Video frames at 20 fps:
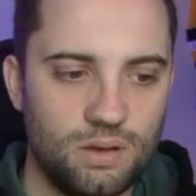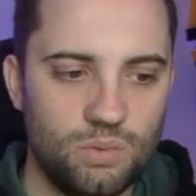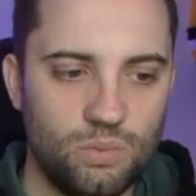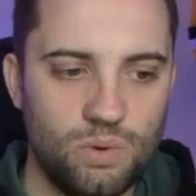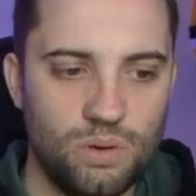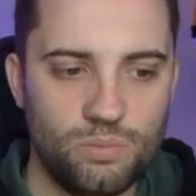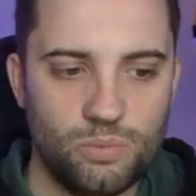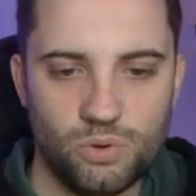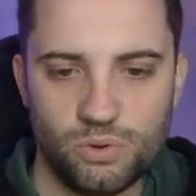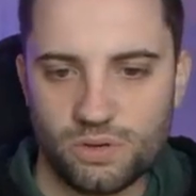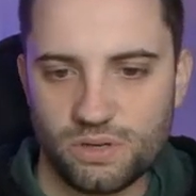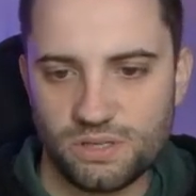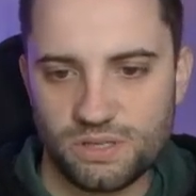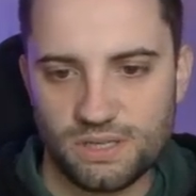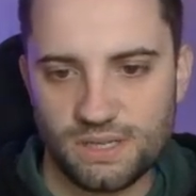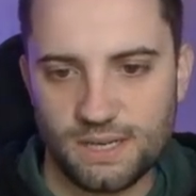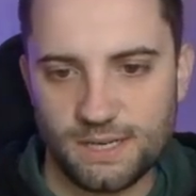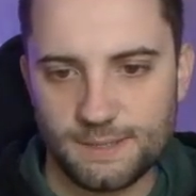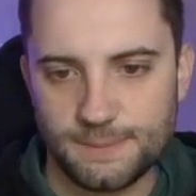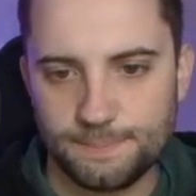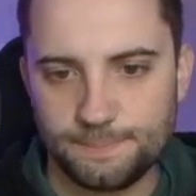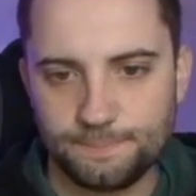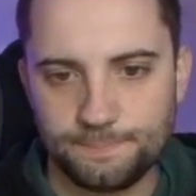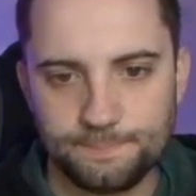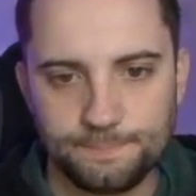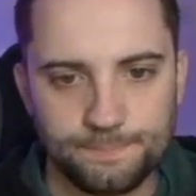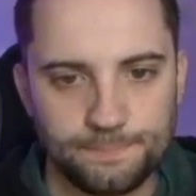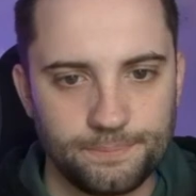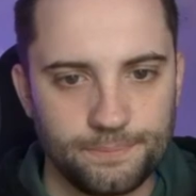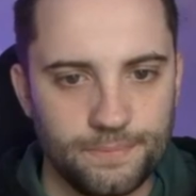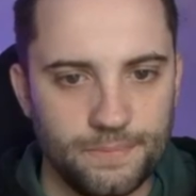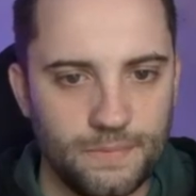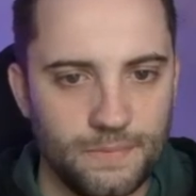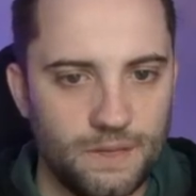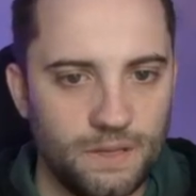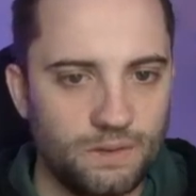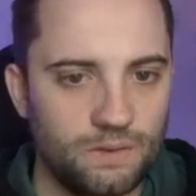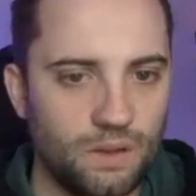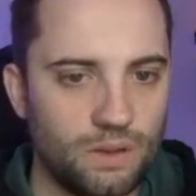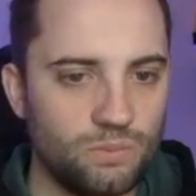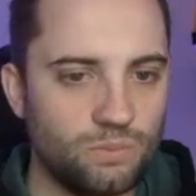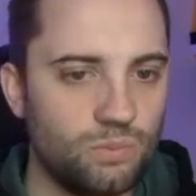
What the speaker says: What more could you need? So